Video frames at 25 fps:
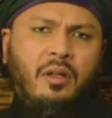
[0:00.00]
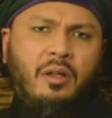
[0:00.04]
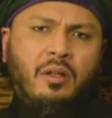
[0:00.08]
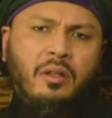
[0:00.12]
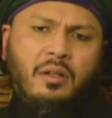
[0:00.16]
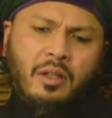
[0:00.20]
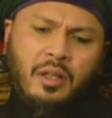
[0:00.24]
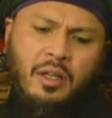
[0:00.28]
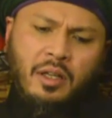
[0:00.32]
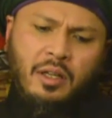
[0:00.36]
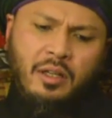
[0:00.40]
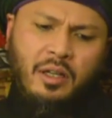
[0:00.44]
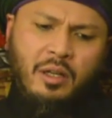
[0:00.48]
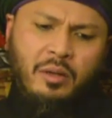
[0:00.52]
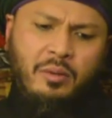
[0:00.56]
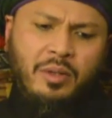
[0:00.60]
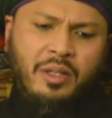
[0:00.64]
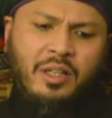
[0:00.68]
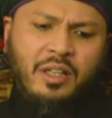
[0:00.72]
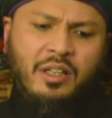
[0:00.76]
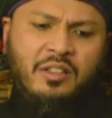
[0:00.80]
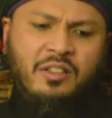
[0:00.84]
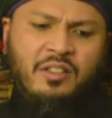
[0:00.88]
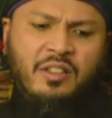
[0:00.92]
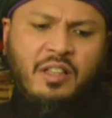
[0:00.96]
and I will
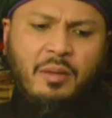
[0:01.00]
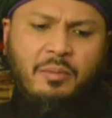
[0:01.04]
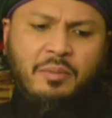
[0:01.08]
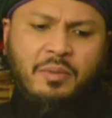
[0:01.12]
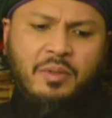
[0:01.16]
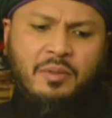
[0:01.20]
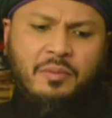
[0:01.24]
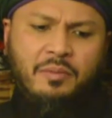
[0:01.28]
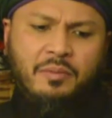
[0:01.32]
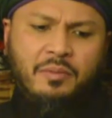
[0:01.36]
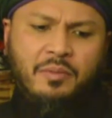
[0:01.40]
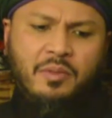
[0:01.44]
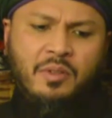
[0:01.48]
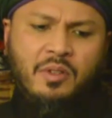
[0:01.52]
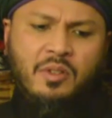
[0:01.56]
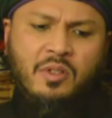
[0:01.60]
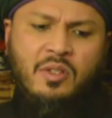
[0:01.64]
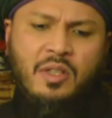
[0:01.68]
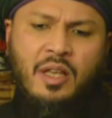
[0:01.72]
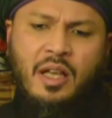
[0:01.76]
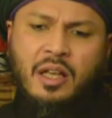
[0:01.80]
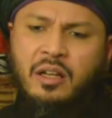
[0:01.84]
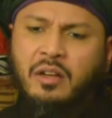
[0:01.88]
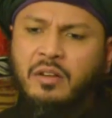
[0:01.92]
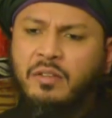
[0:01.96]
accept
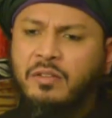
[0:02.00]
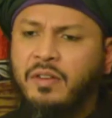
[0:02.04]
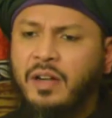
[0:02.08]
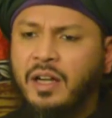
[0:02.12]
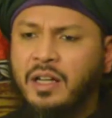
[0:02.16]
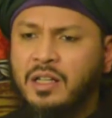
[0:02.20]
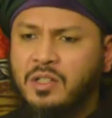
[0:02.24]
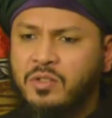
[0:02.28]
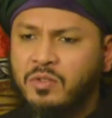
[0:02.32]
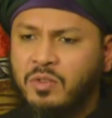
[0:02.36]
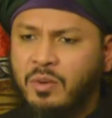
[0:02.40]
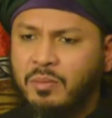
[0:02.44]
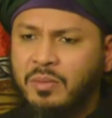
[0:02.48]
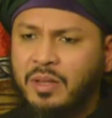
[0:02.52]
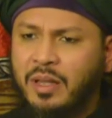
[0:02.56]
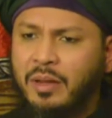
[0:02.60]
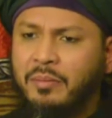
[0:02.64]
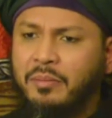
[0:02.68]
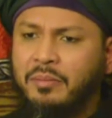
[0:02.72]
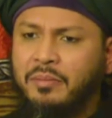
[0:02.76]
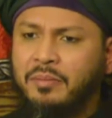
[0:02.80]
sacrifice from them.